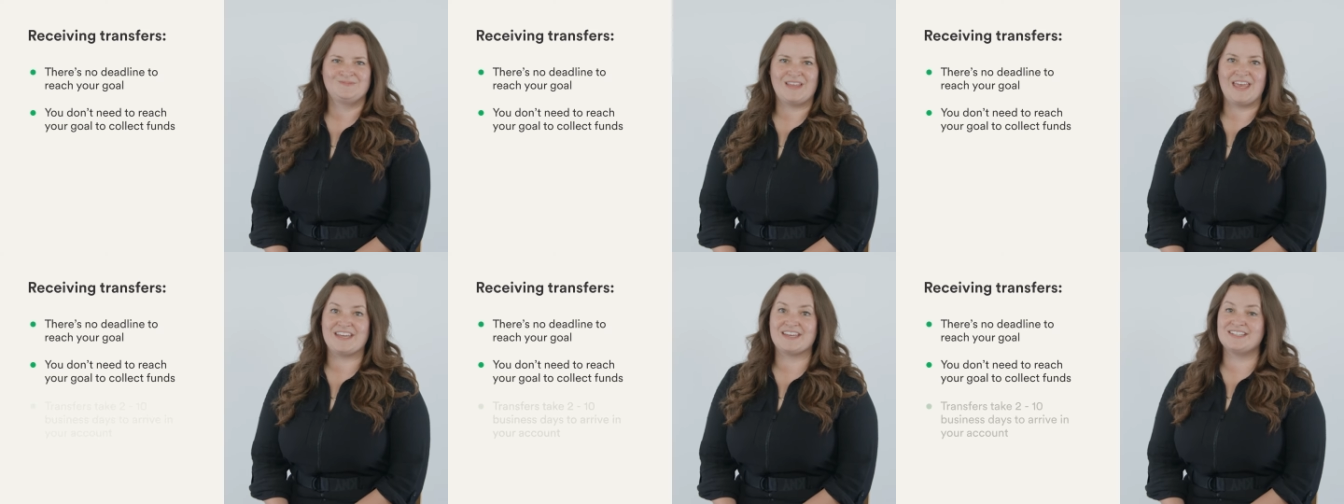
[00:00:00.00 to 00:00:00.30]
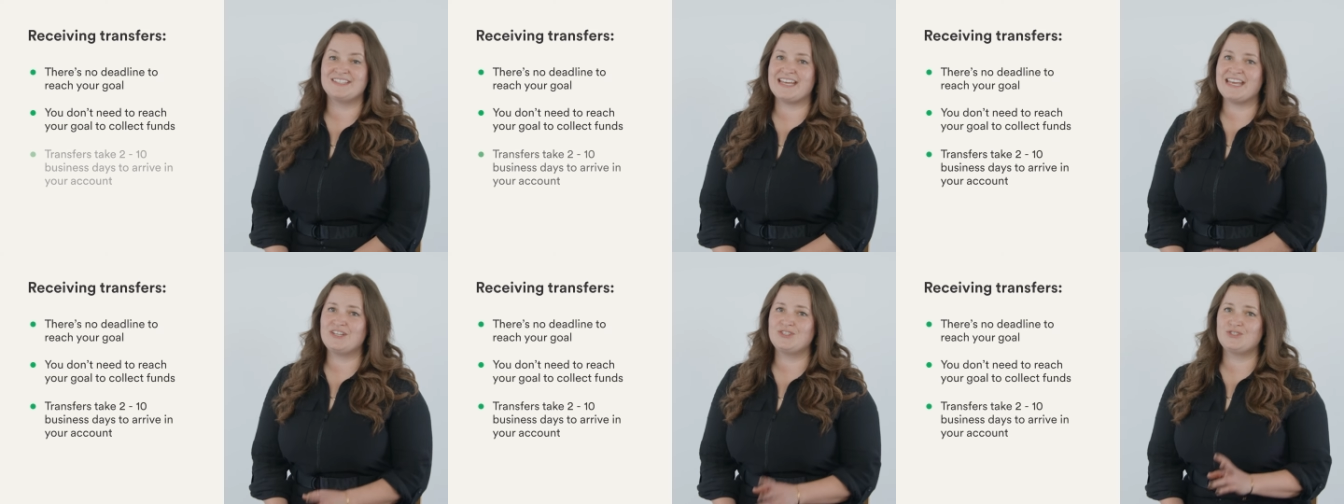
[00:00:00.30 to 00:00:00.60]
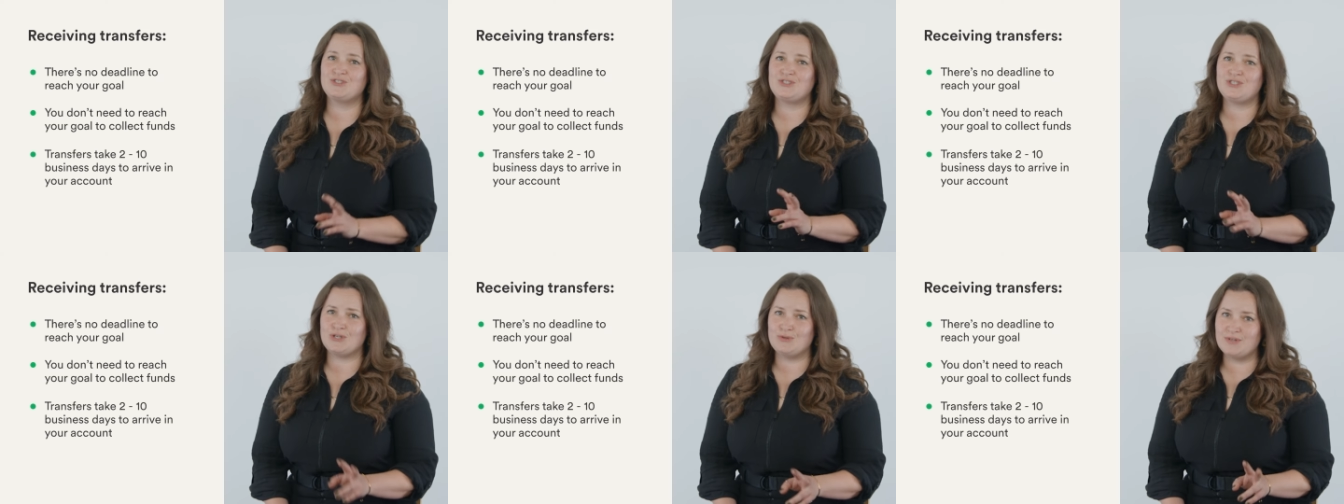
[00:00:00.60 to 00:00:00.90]
It can take
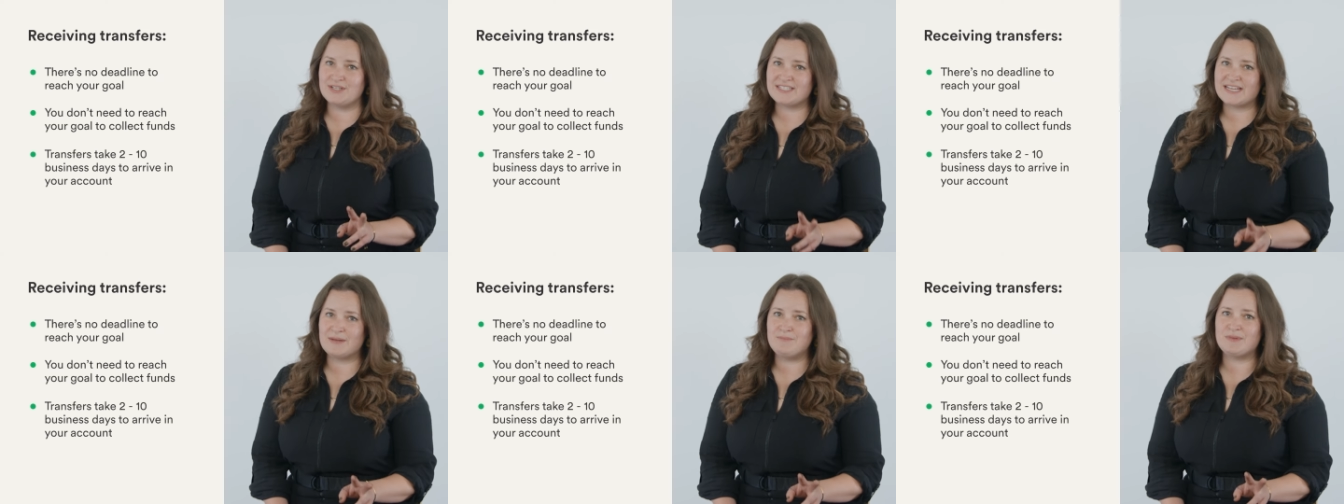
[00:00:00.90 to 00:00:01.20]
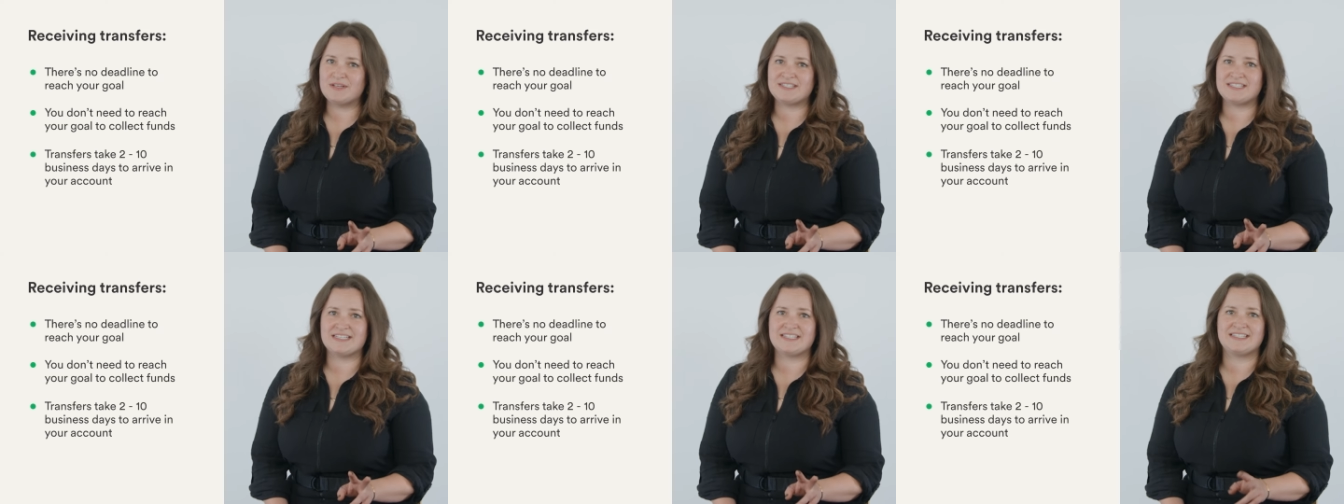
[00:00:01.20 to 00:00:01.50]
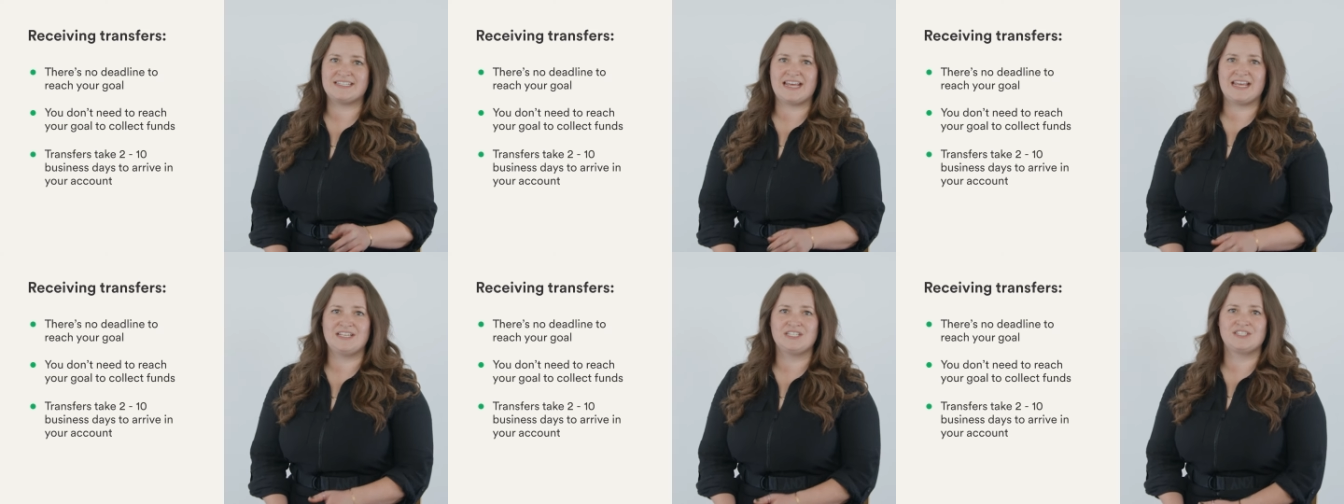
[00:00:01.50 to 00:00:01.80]
2 to 10
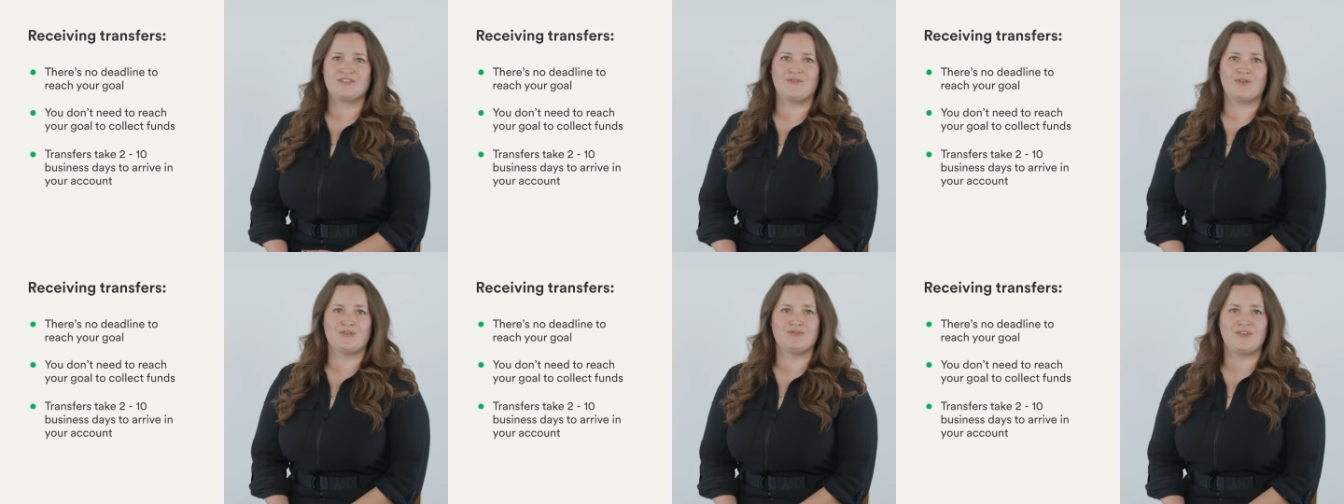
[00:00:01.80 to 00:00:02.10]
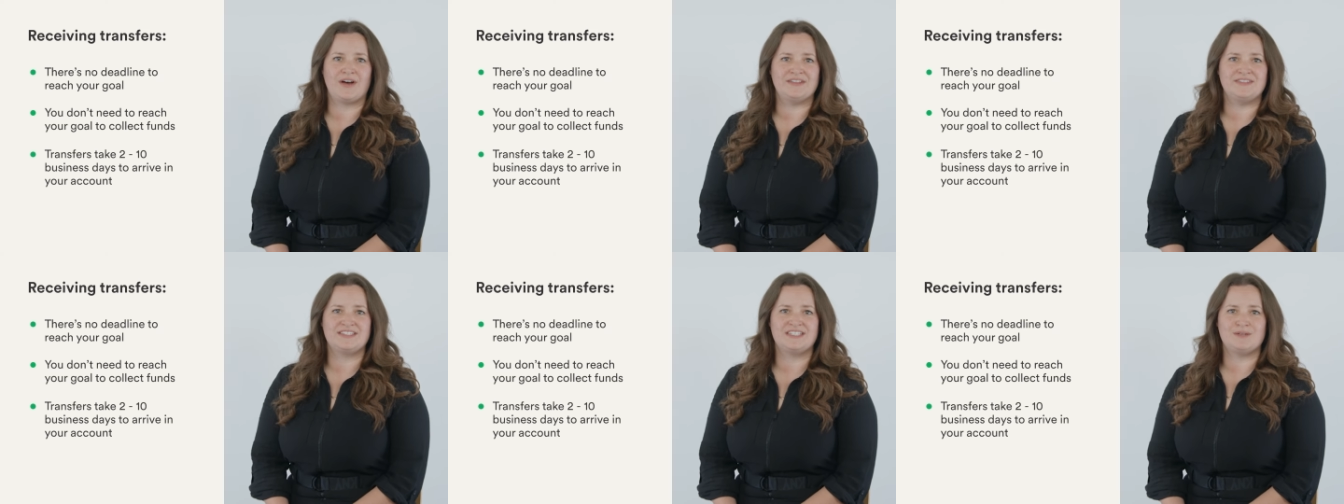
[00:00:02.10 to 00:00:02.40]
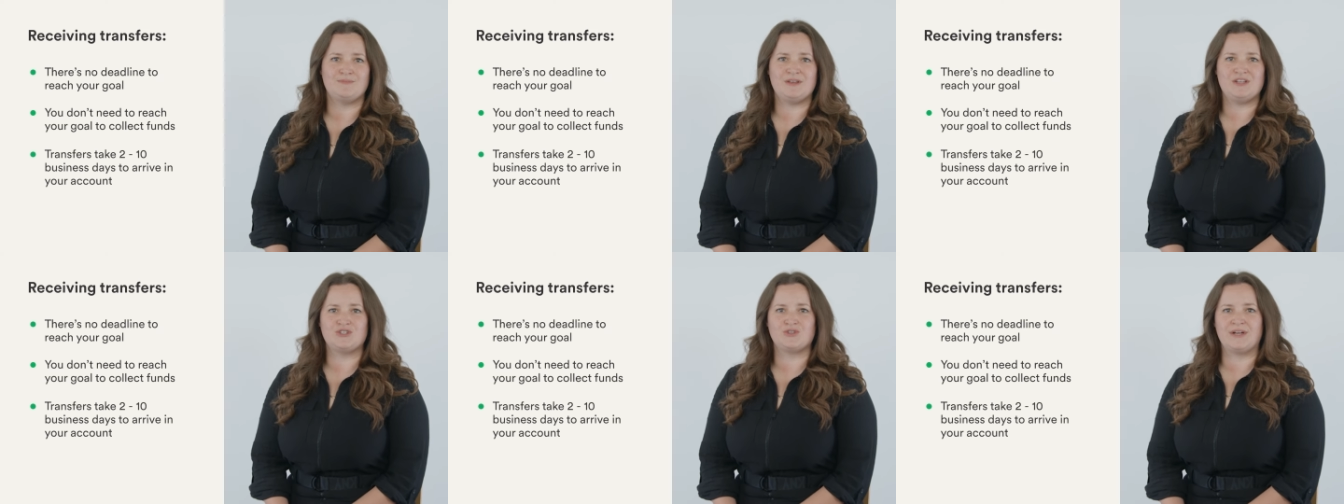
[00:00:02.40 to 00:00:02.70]
business days for funds
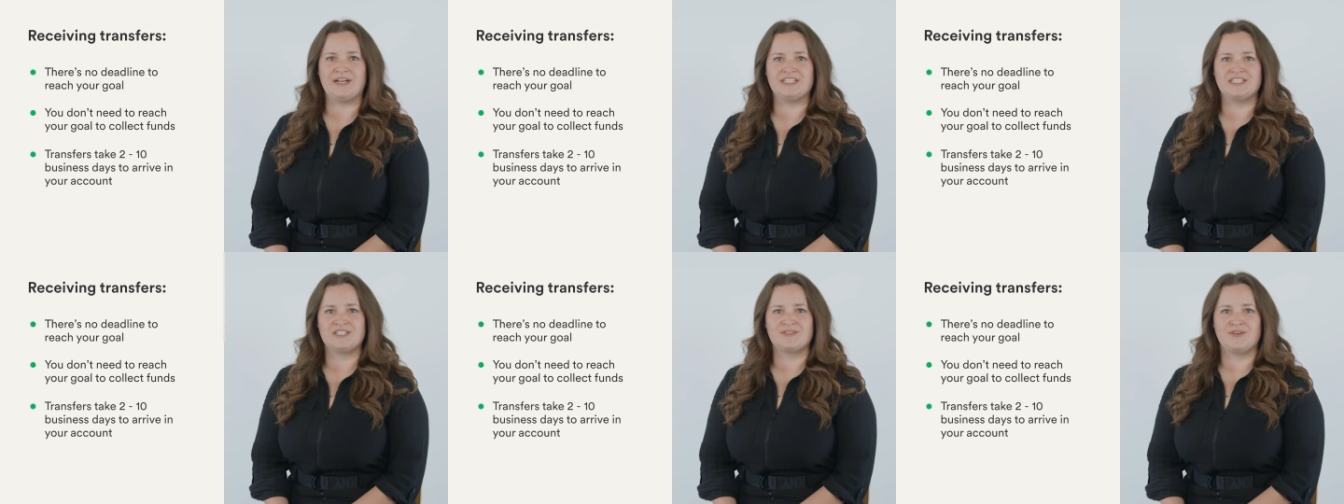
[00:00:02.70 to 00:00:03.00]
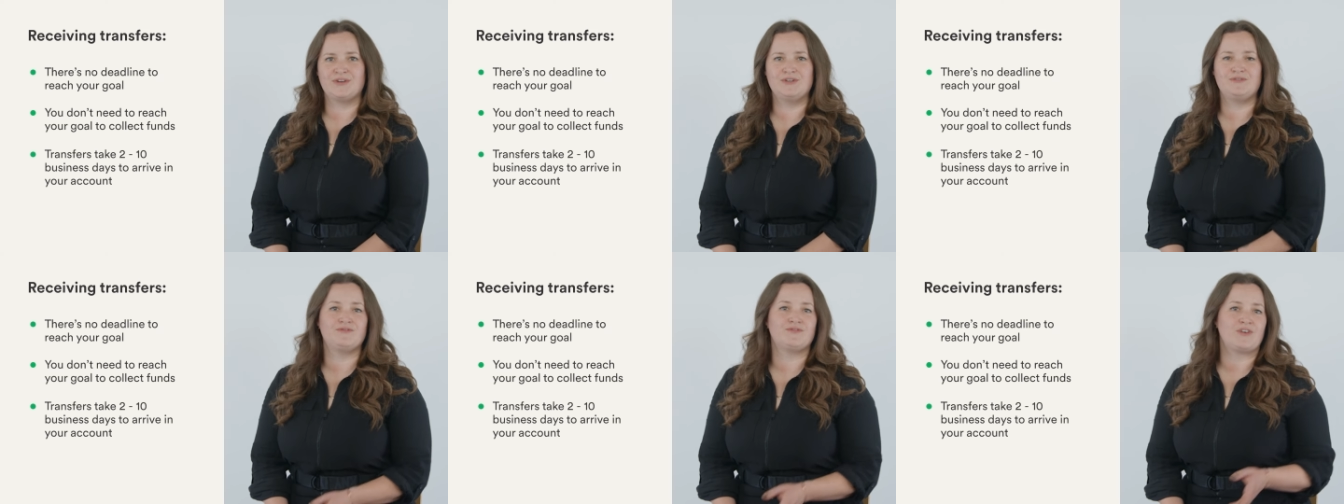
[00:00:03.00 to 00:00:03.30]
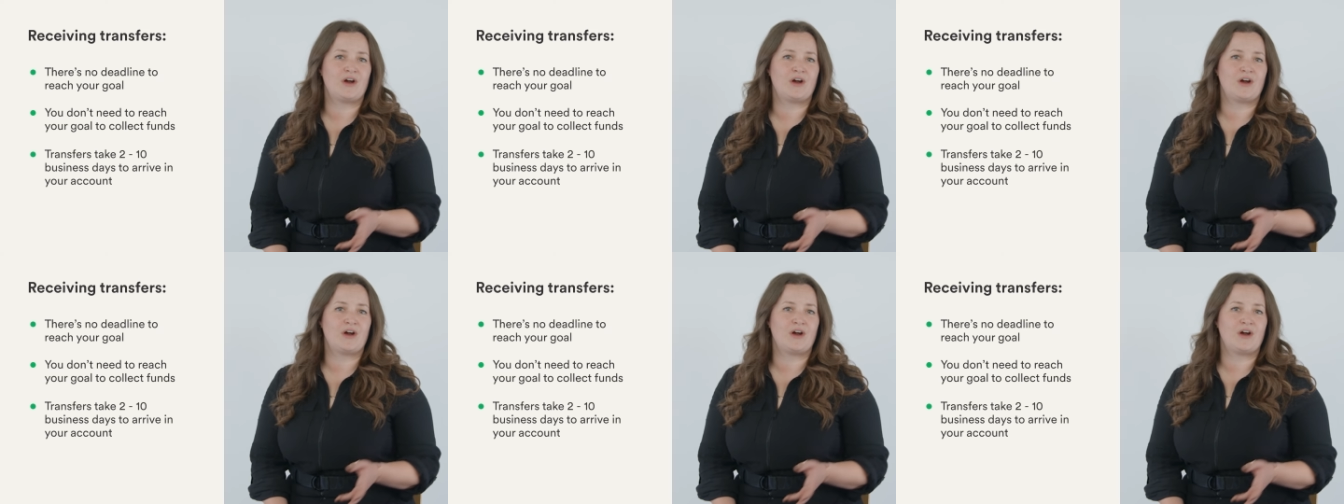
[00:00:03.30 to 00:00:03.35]
to be transferred